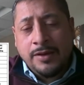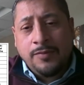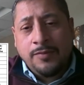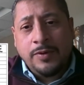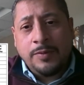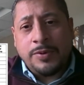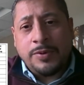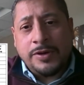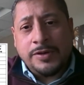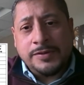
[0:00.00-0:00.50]

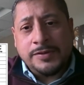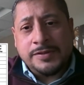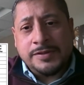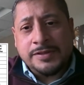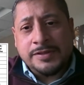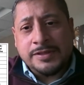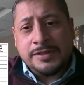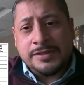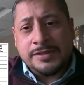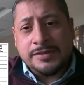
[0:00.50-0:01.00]
We produce
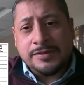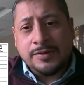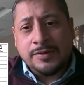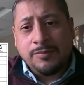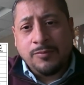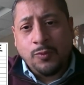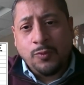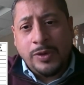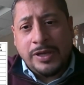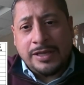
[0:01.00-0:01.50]
this
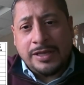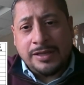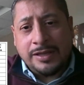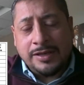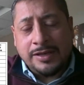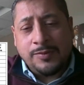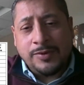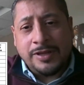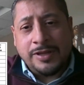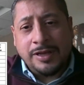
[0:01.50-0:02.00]

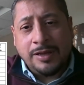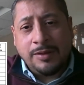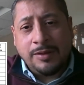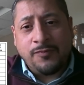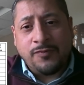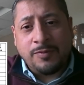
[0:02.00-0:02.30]
weekly with help